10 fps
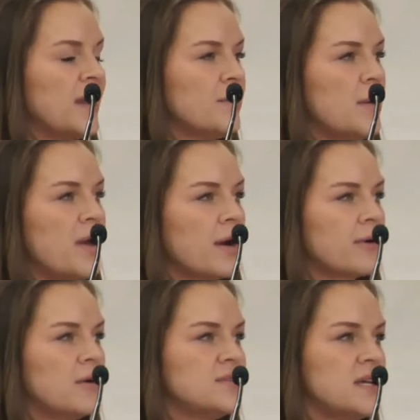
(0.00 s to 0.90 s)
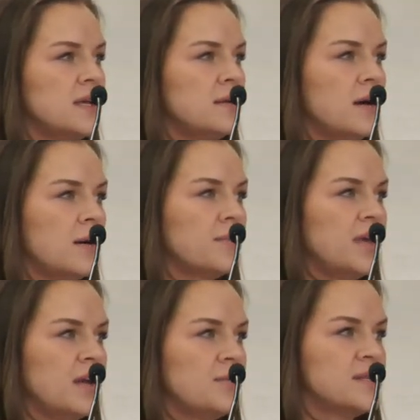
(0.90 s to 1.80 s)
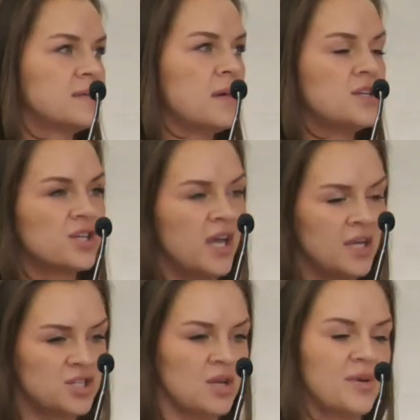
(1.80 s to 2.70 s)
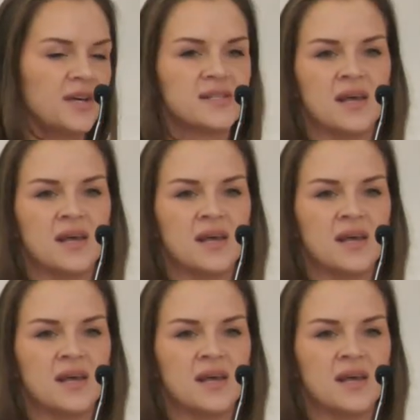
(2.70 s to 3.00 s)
kind of my background in cannabis education,